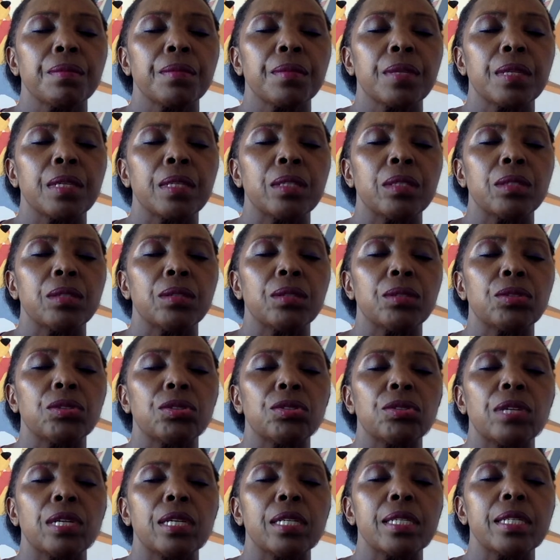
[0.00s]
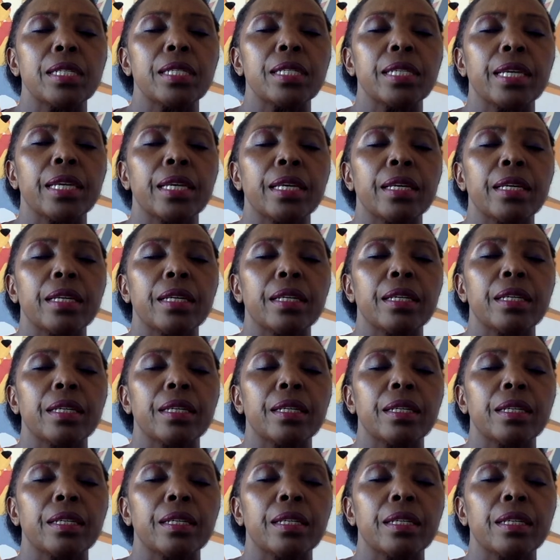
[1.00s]
So trusting
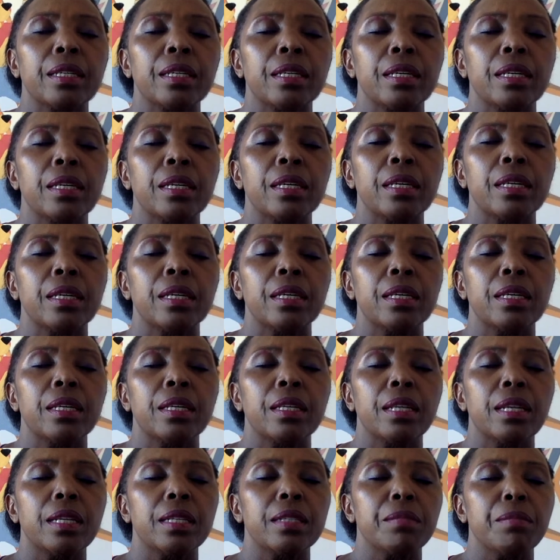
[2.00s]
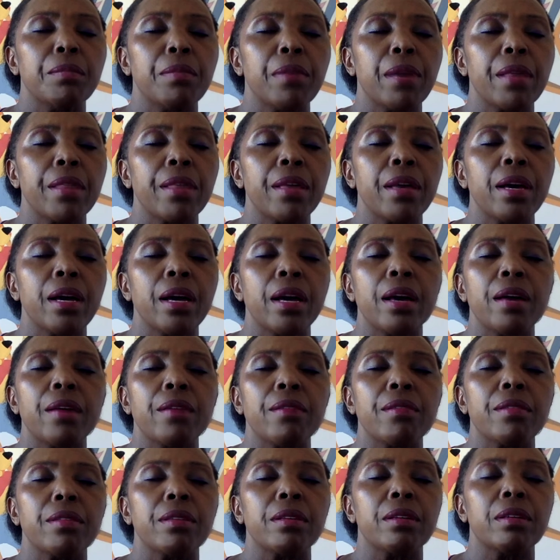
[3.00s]
that Mother
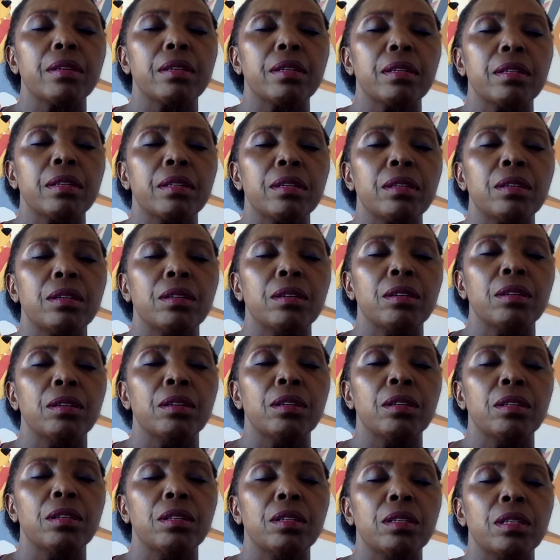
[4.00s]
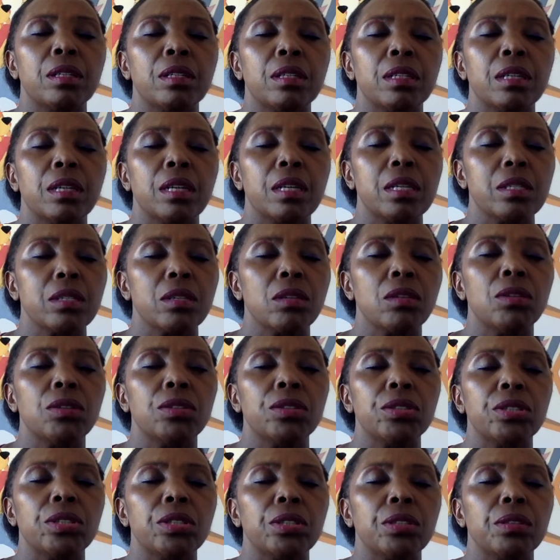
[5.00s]
Earth has
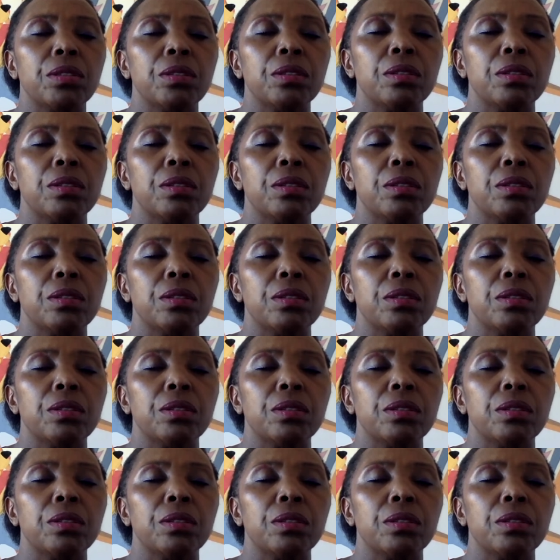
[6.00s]
got you.